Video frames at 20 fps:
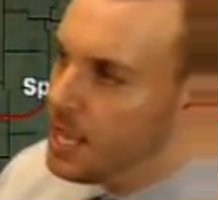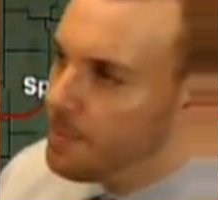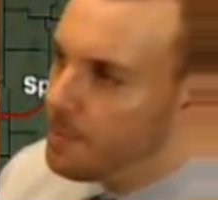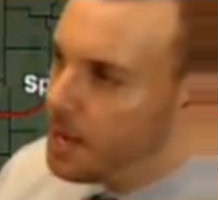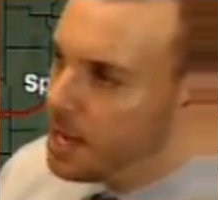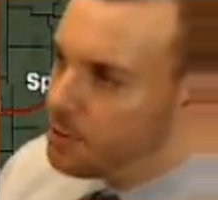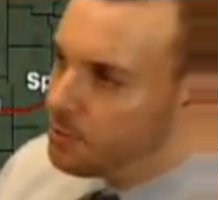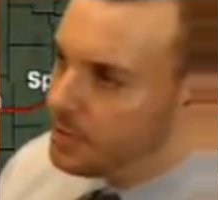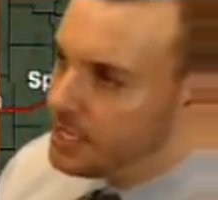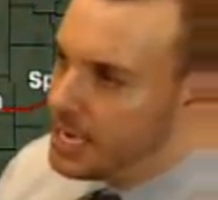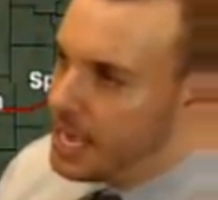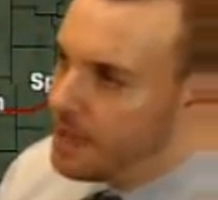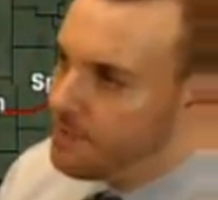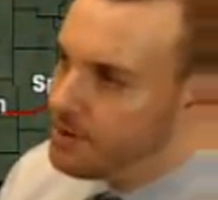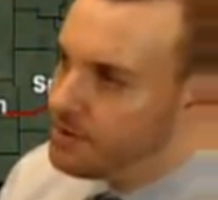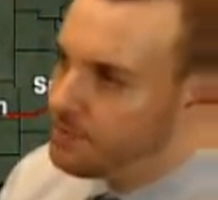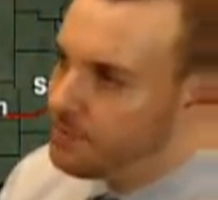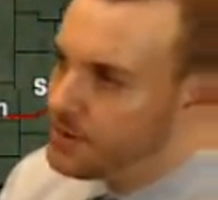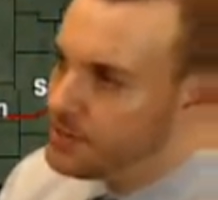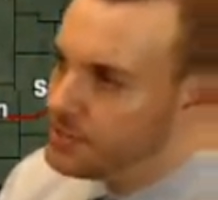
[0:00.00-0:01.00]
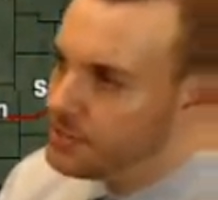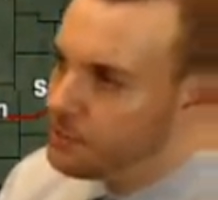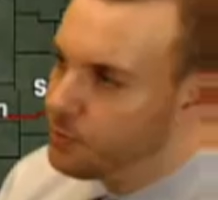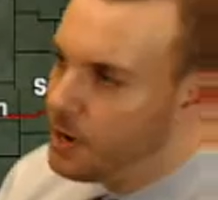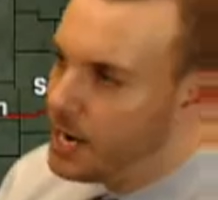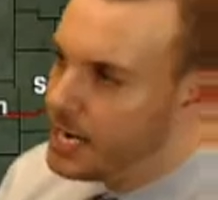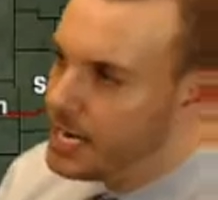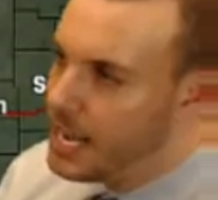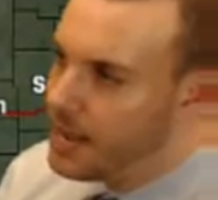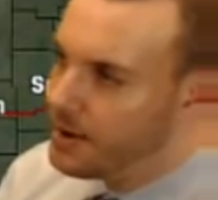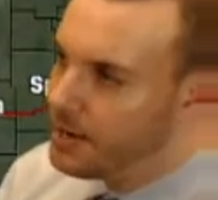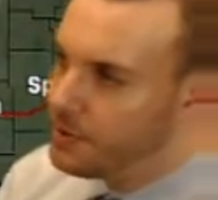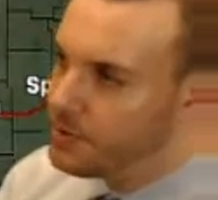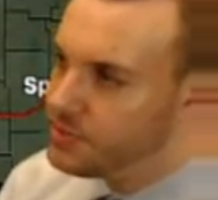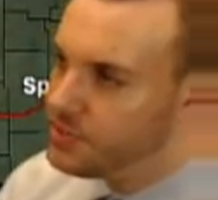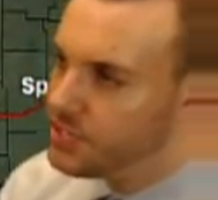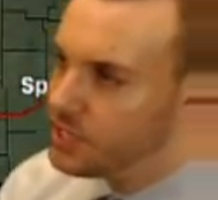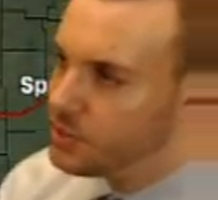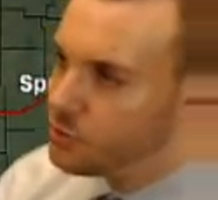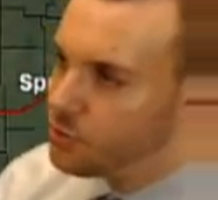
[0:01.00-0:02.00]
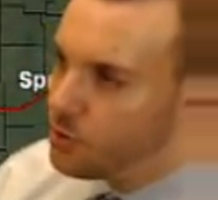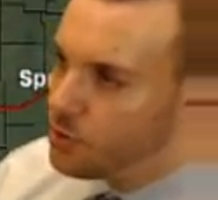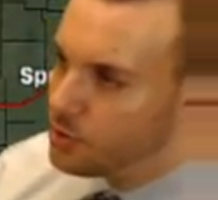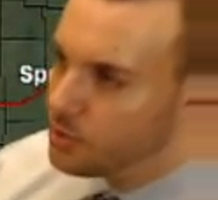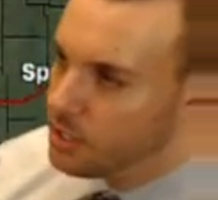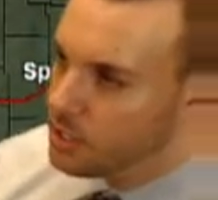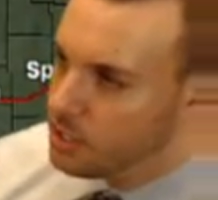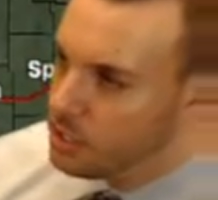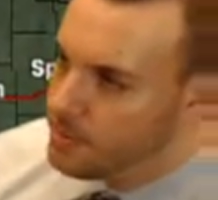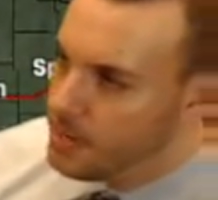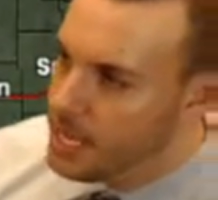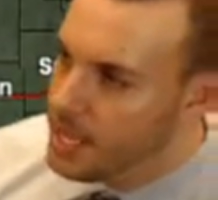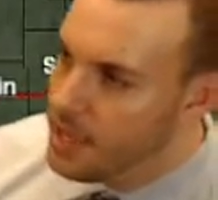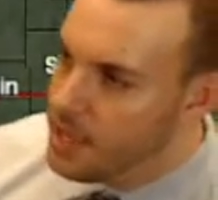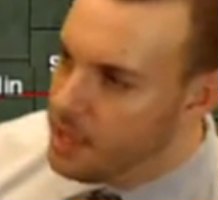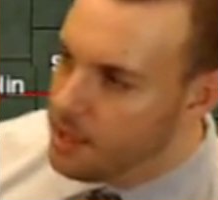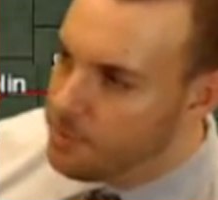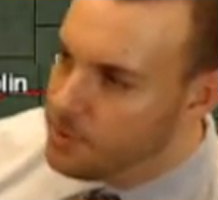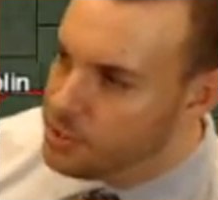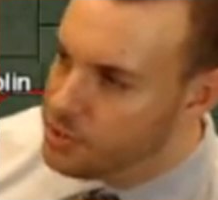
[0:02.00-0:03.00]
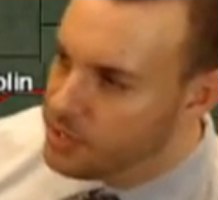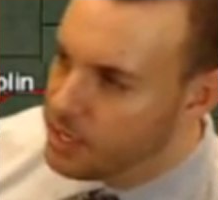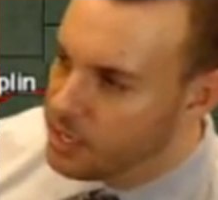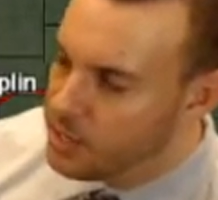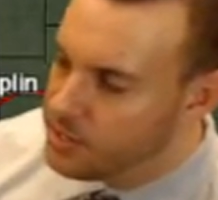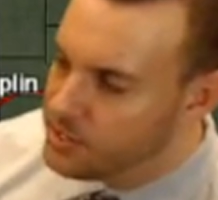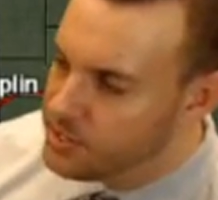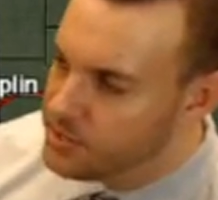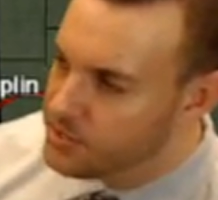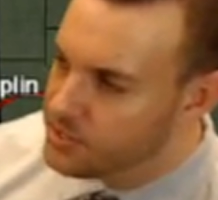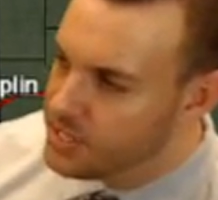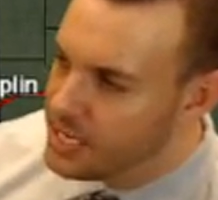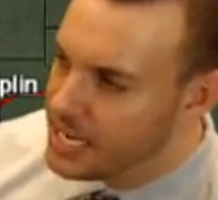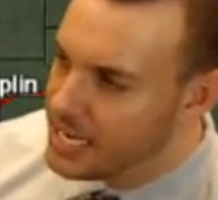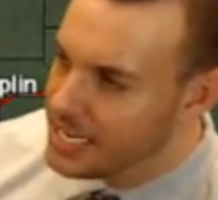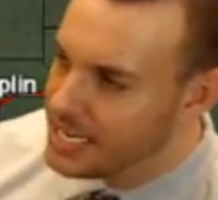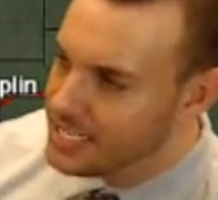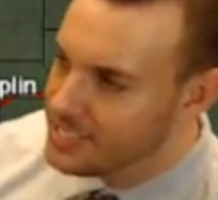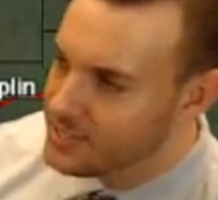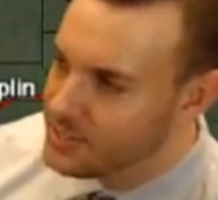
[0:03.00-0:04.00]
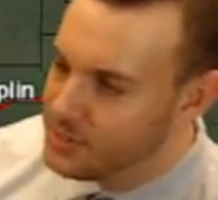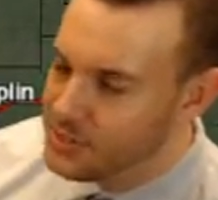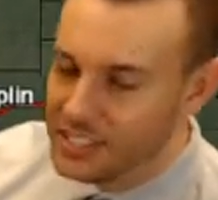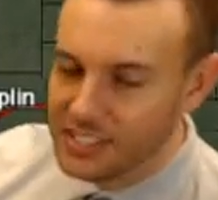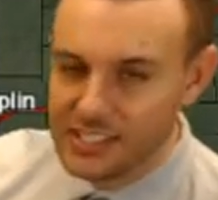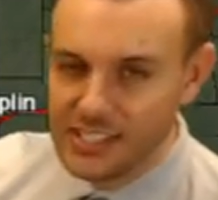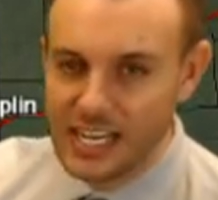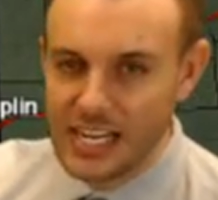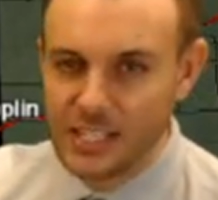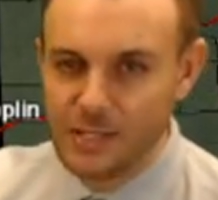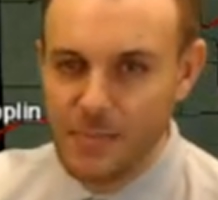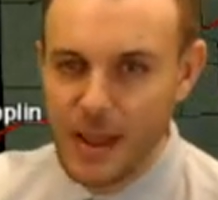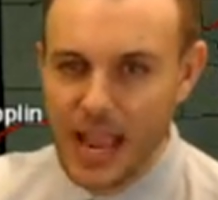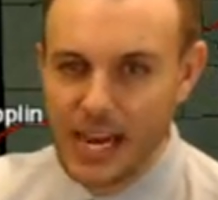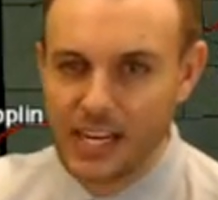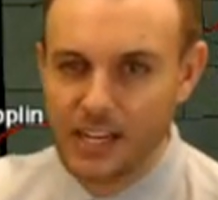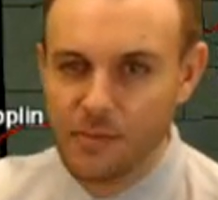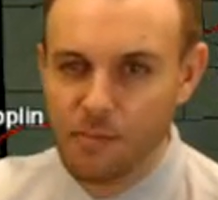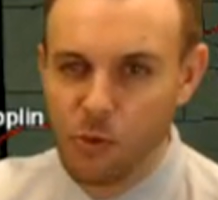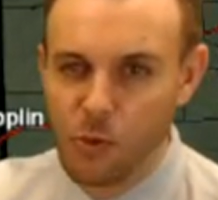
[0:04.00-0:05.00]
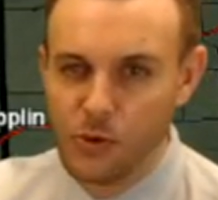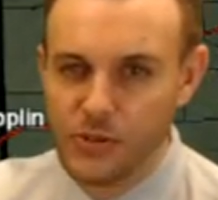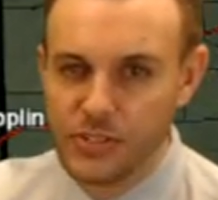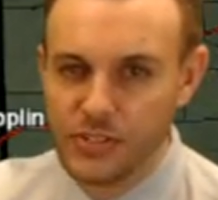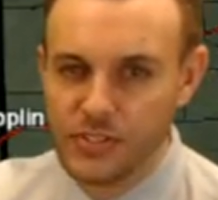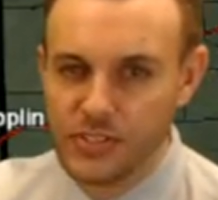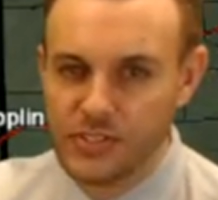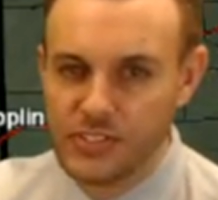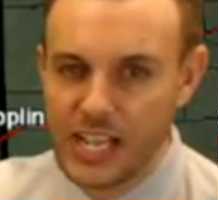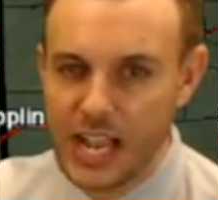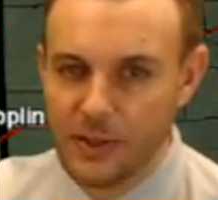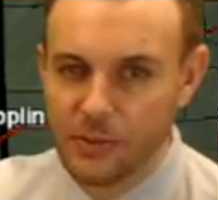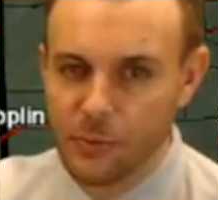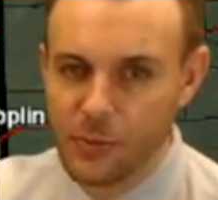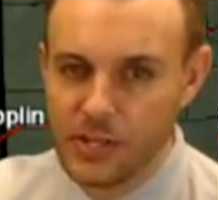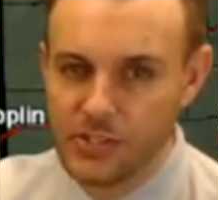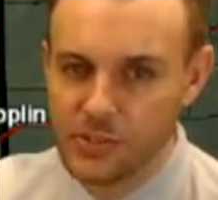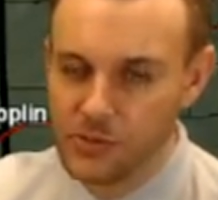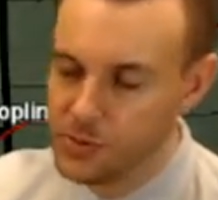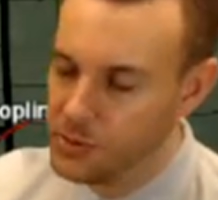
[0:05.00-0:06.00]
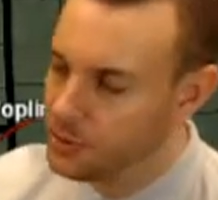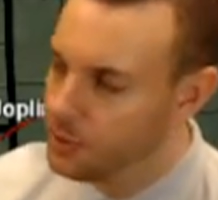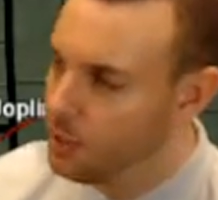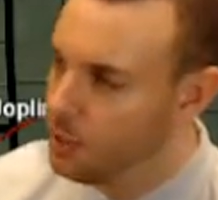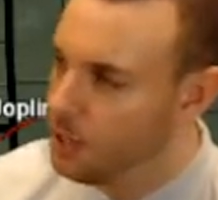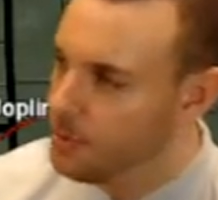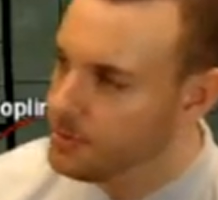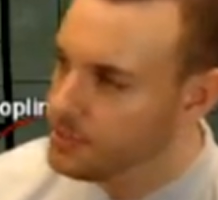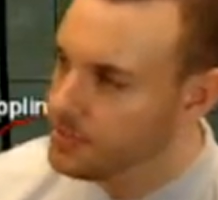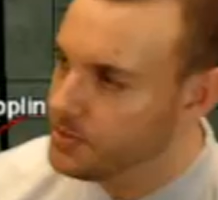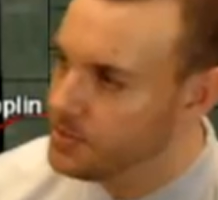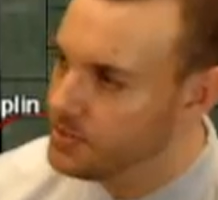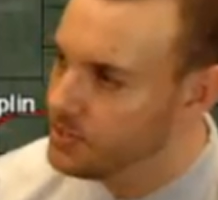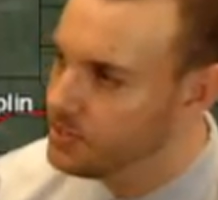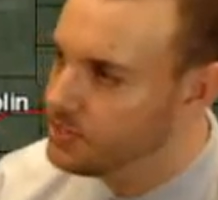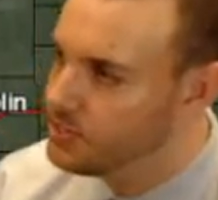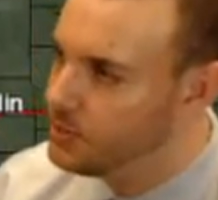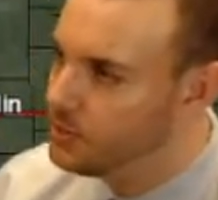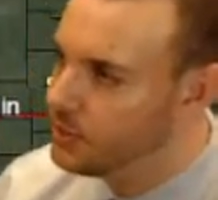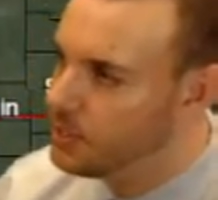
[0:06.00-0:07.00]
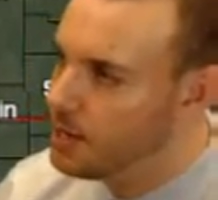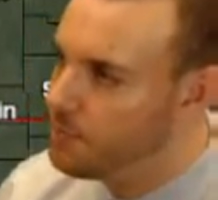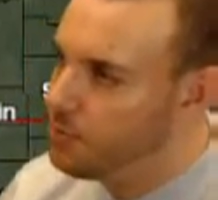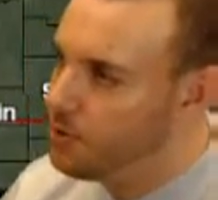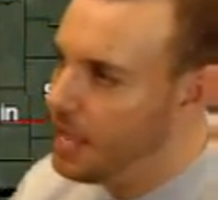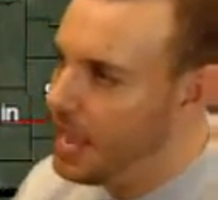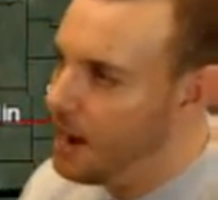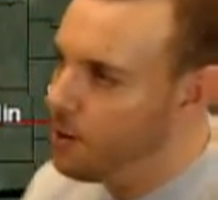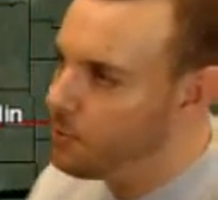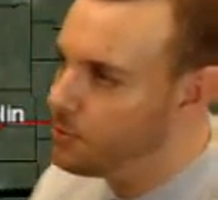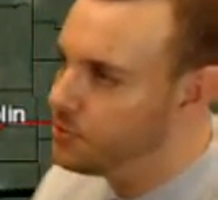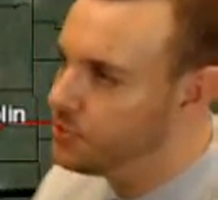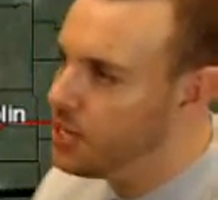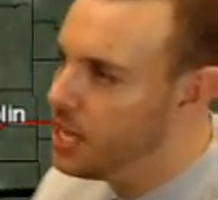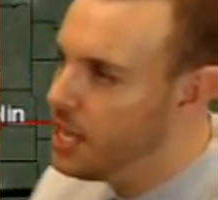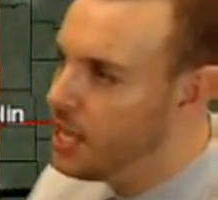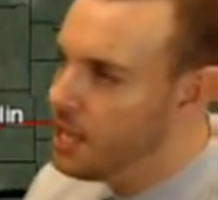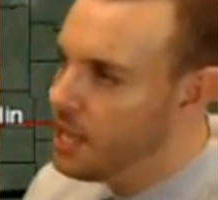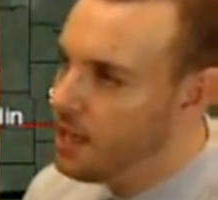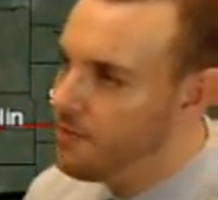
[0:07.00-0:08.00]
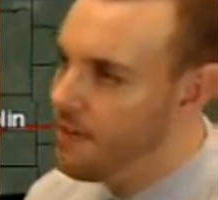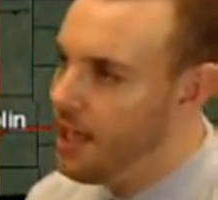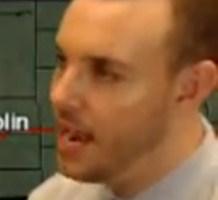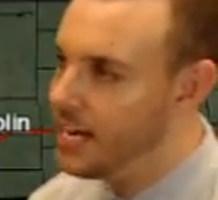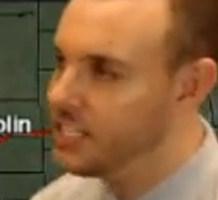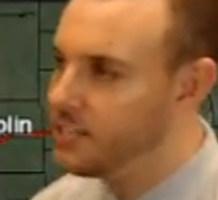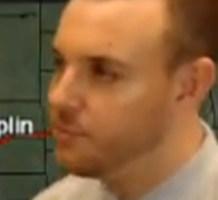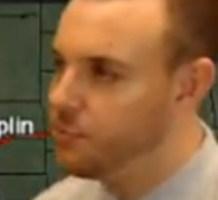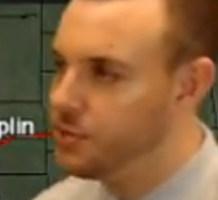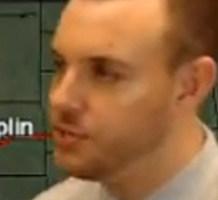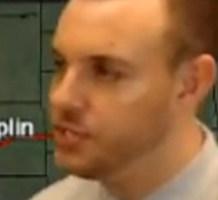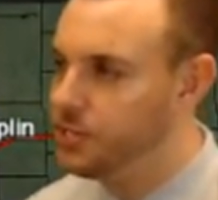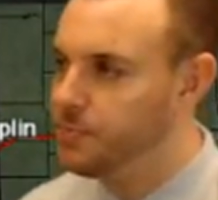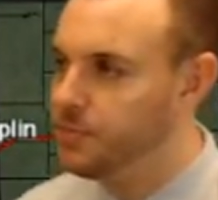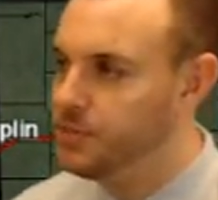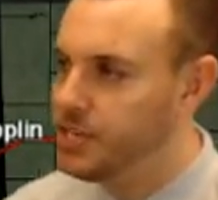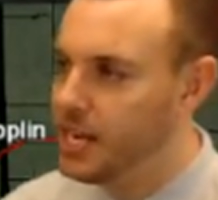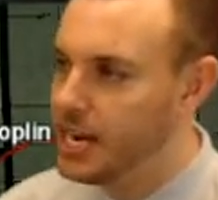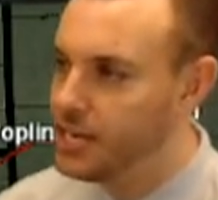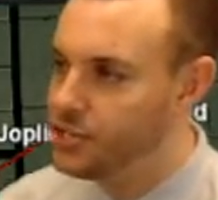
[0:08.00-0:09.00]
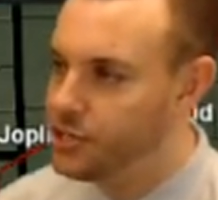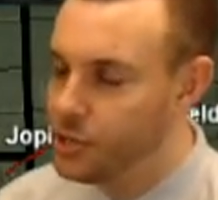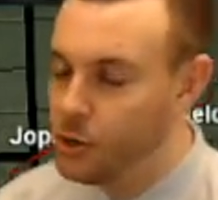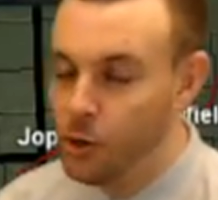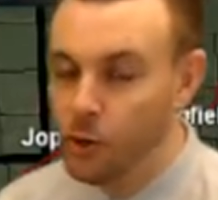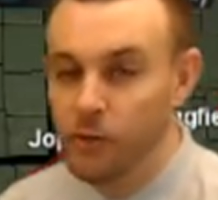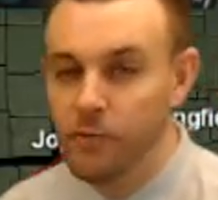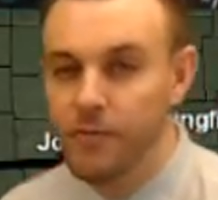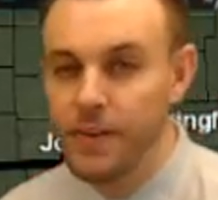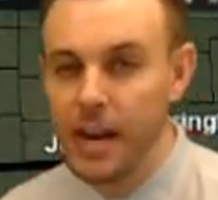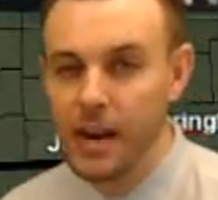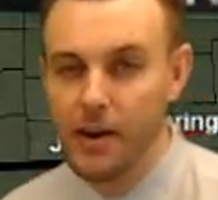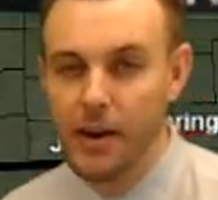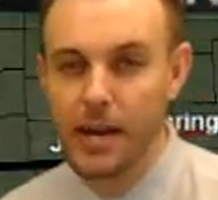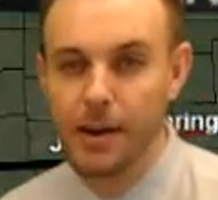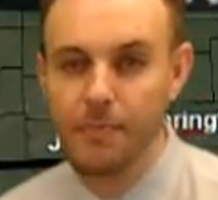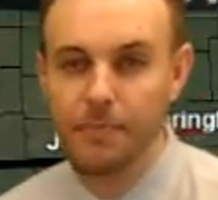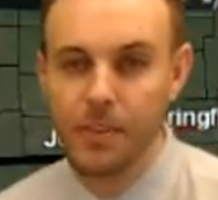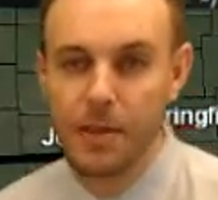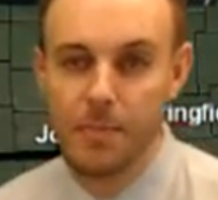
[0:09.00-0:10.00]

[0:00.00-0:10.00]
Moderately heavy freezing rain now here in central Oklahoma, but you can also see it still extends back into portions of southwestern Oklahoma. So this is still a couple hours of active precipitation. It'll vary.